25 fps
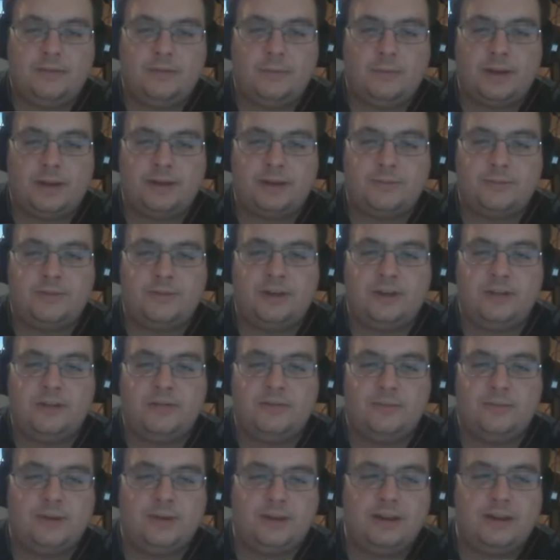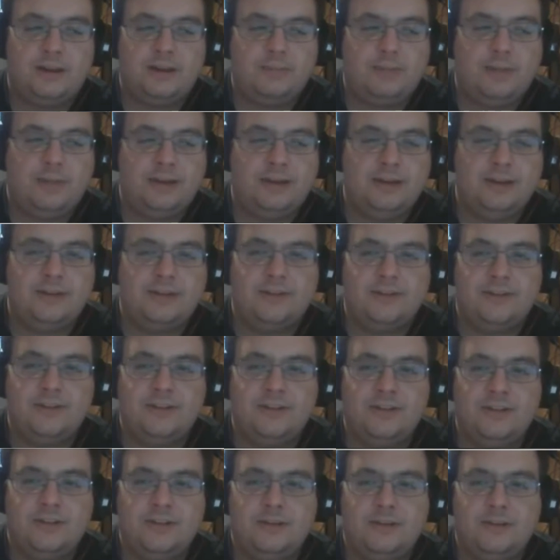I have a backup save, but I made
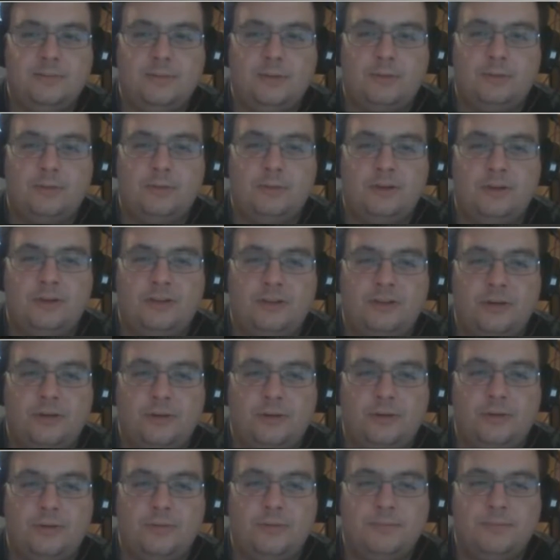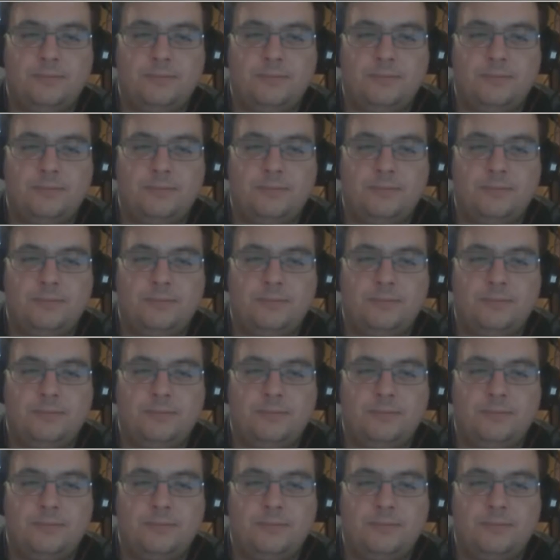it. Was pretty slow.